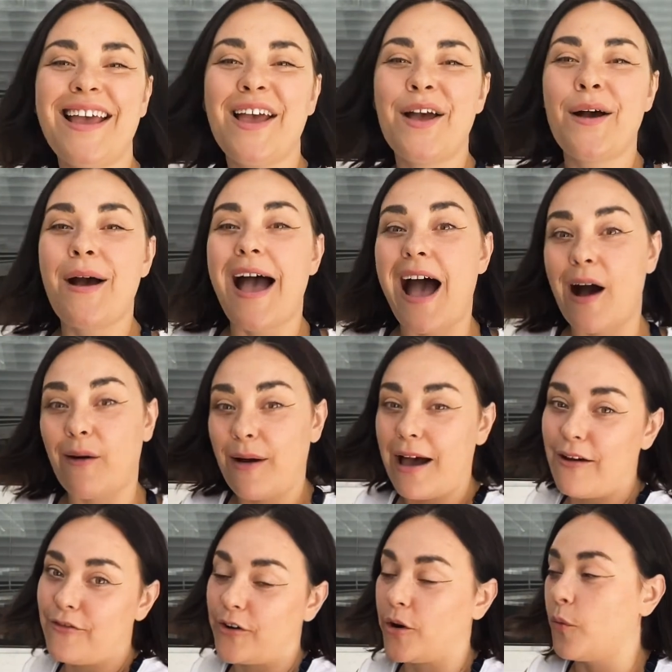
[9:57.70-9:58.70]

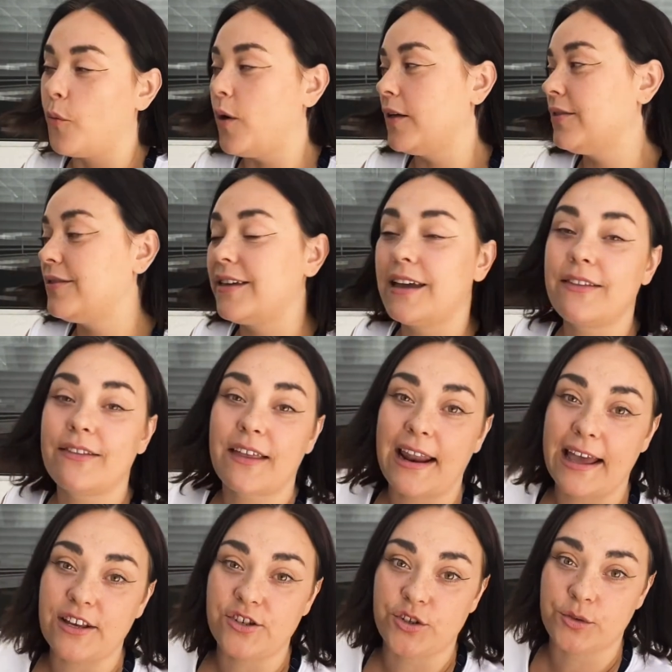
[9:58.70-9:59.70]
However, one thing that
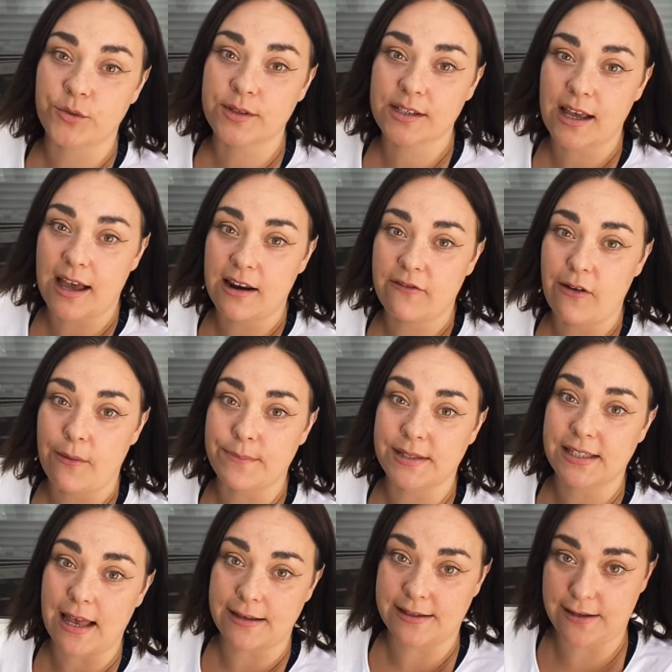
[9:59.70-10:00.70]
I juice kind of
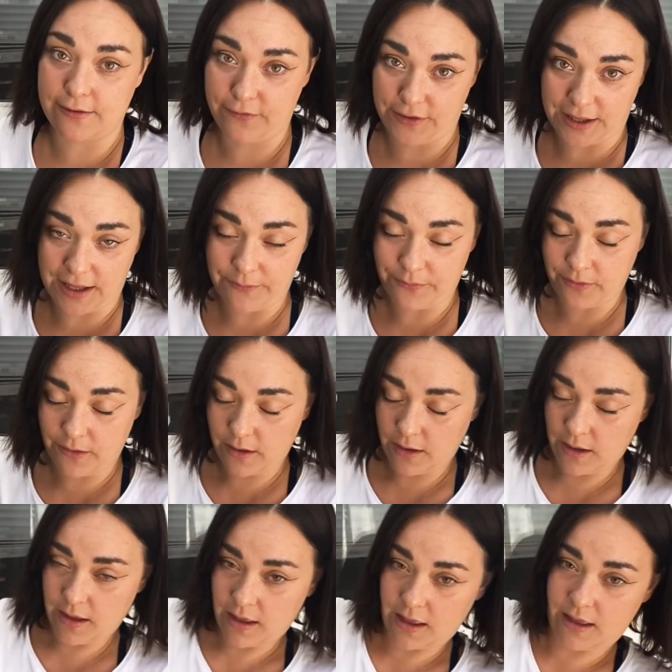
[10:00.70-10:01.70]
obsessively
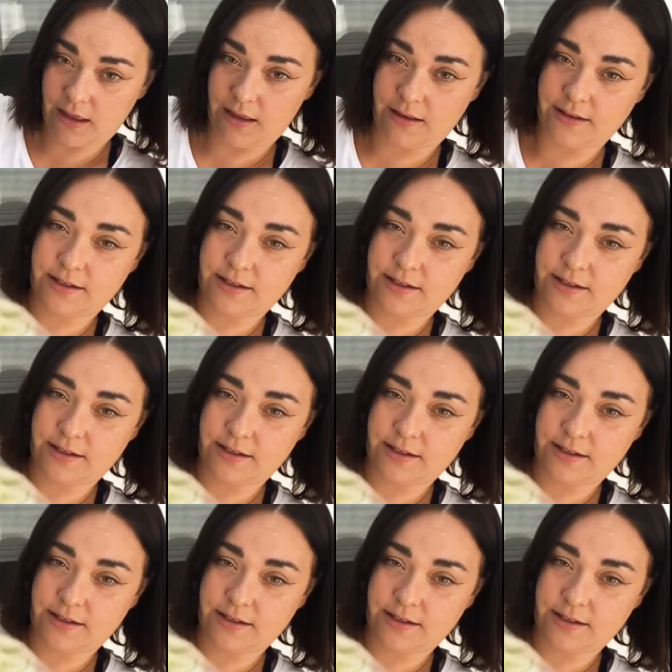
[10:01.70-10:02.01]
is